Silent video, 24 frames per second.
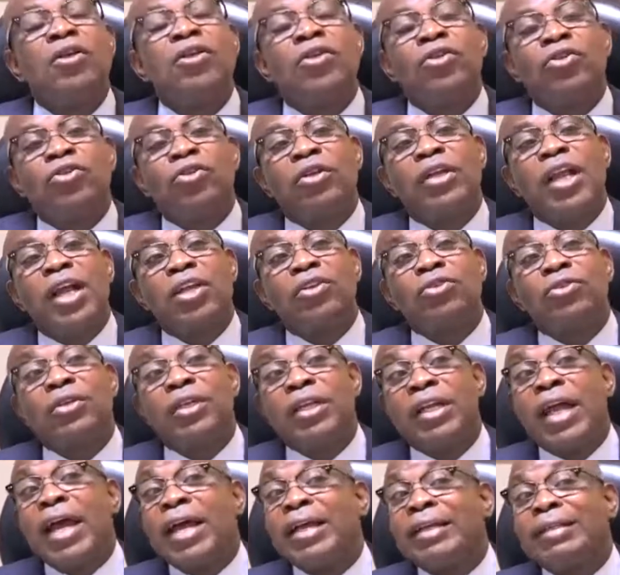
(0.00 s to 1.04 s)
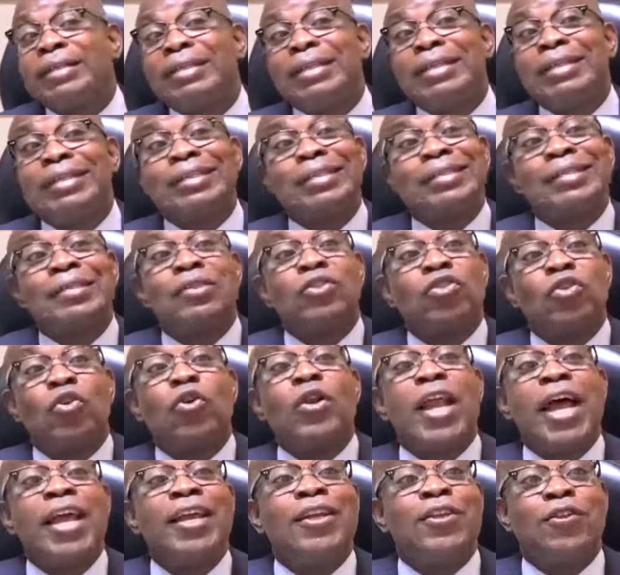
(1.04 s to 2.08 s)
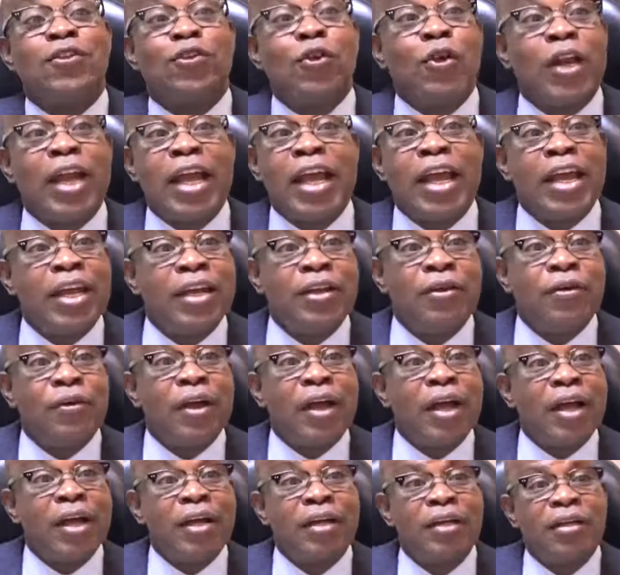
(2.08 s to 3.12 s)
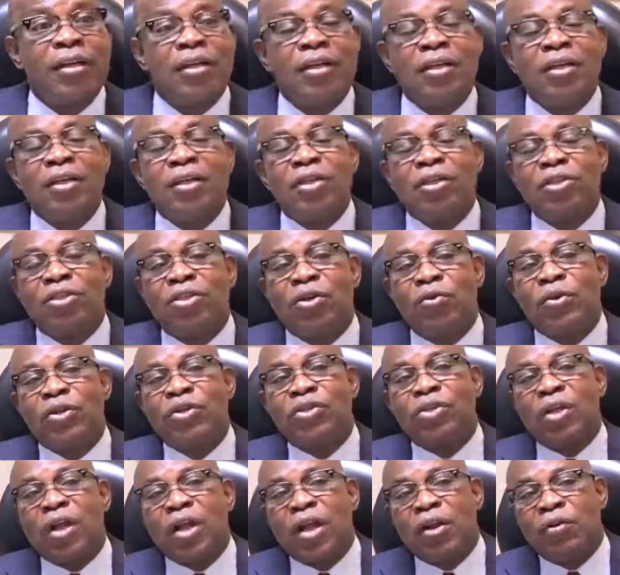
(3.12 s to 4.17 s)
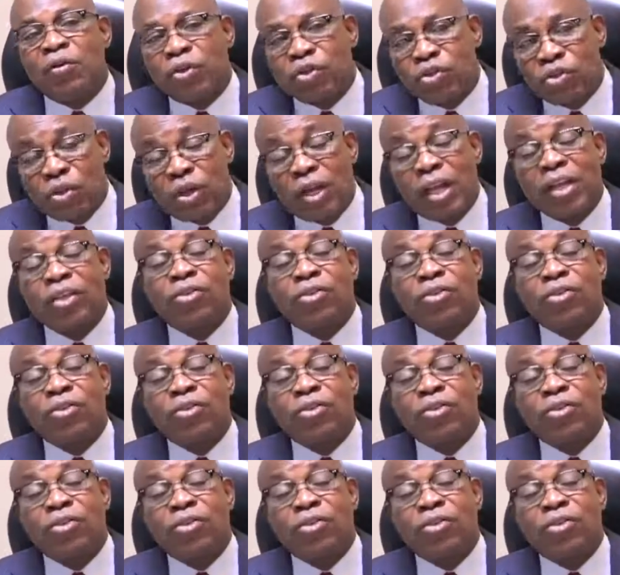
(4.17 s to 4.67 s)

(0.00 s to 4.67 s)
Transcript: Solar street lights is solar anywhere. So we started with solar